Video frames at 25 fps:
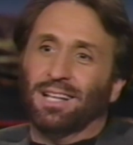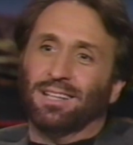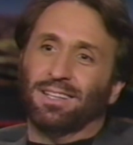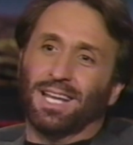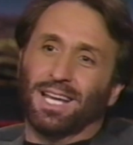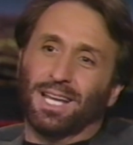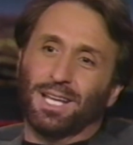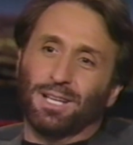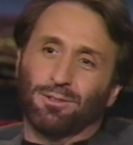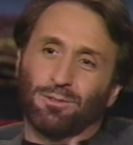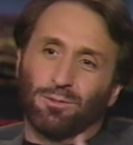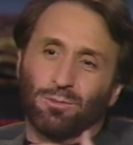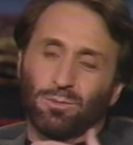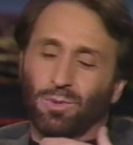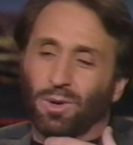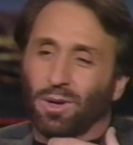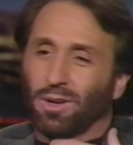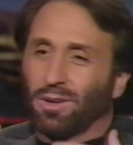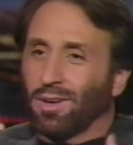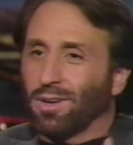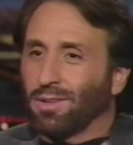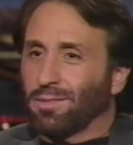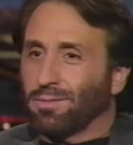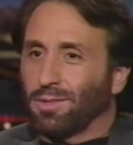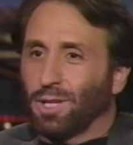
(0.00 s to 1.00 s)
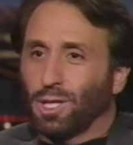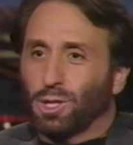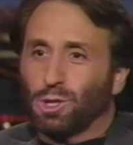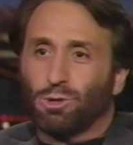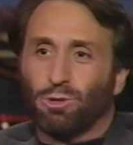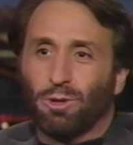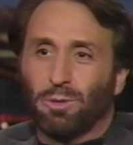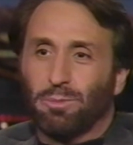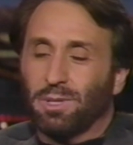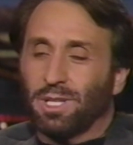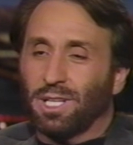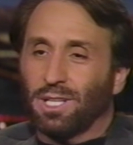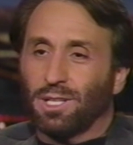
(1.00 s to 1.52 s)
They uh,
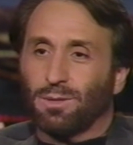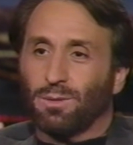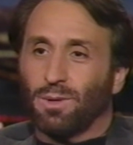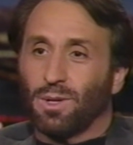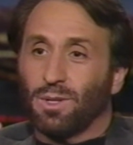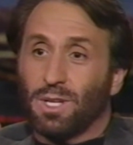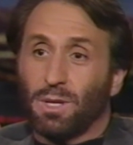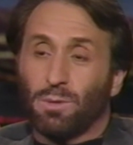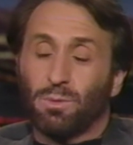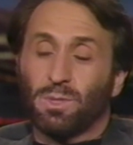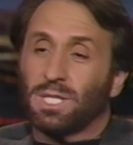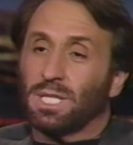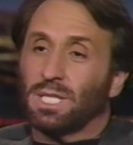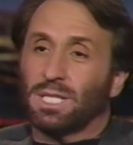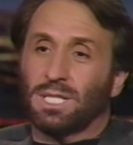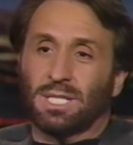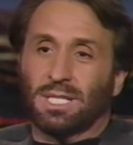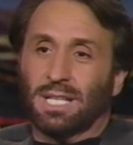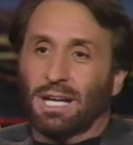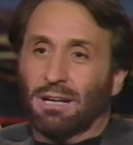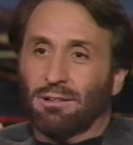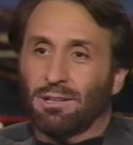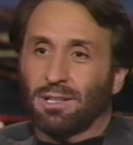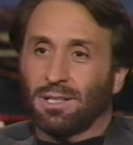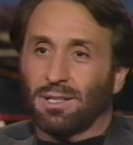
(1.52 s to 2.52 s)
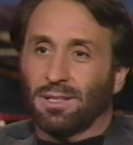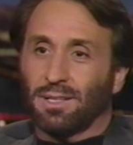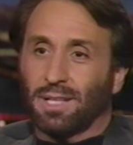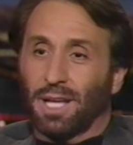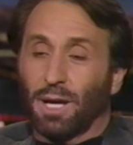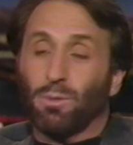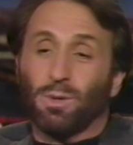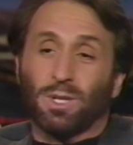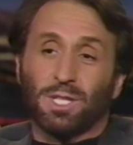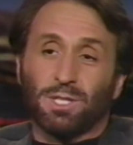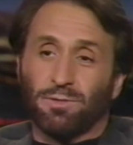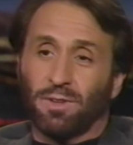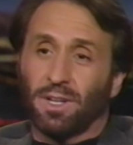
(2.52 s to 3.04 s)
attributed, quote, it was hysterical.
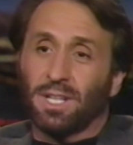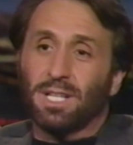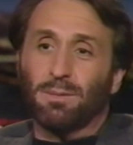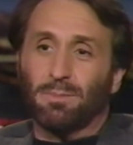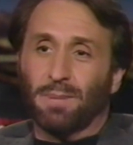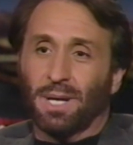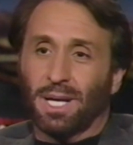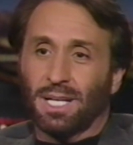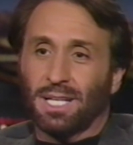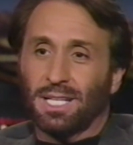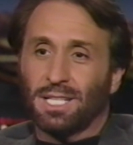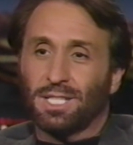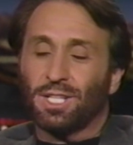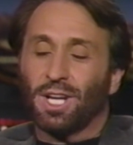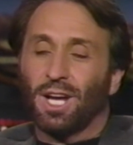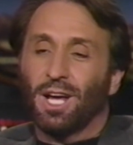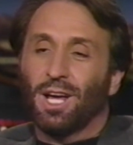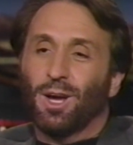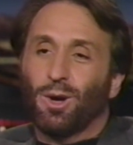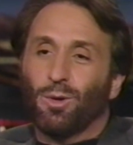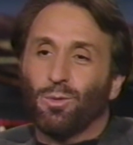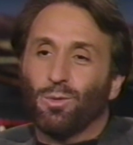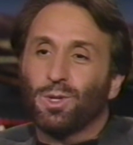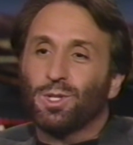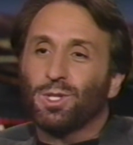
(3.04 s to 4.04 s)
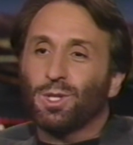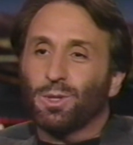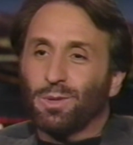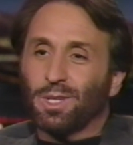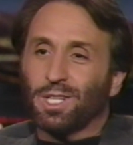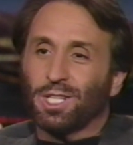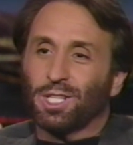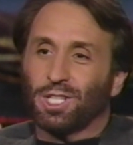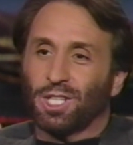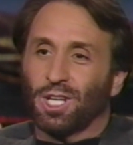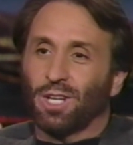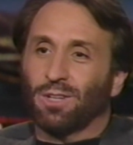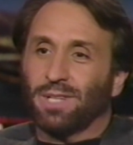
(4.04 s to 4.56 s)
And what's funny about it is we're
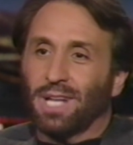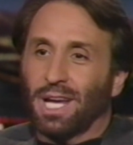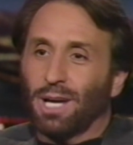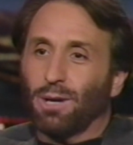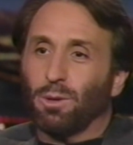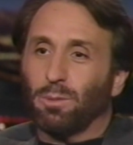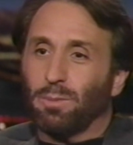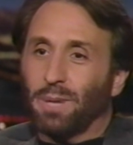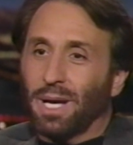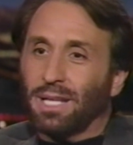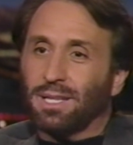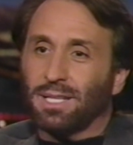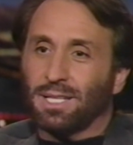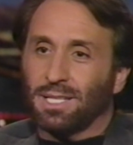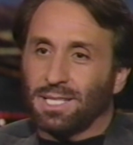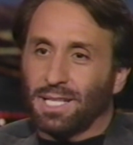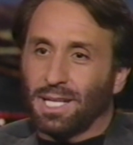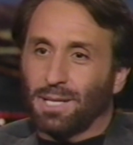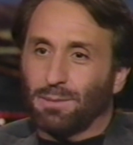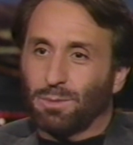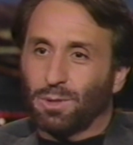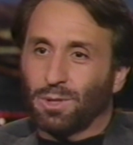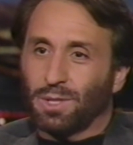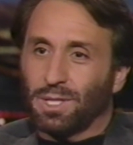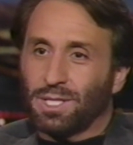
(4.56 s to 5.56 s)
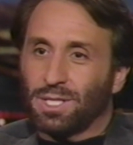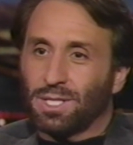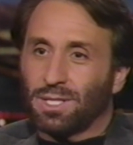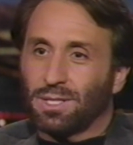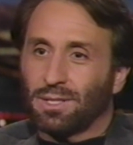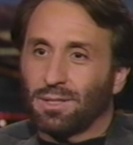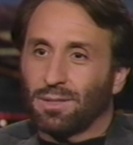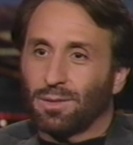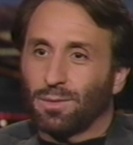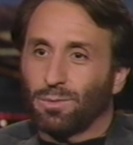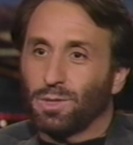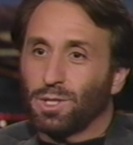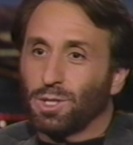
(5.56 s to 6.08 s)
doing a show now about the tabloids,
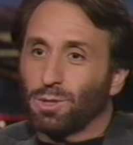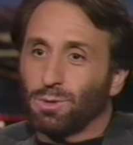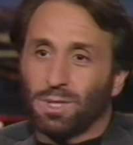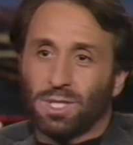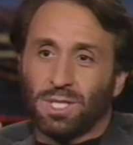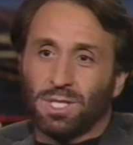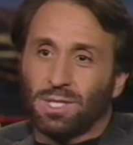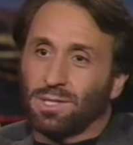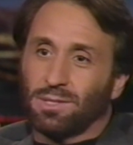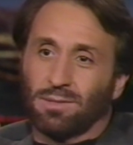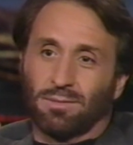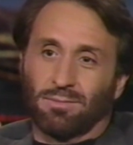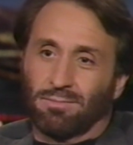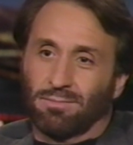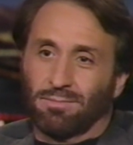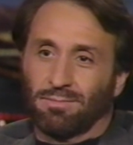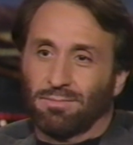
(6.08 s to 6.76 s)
which was...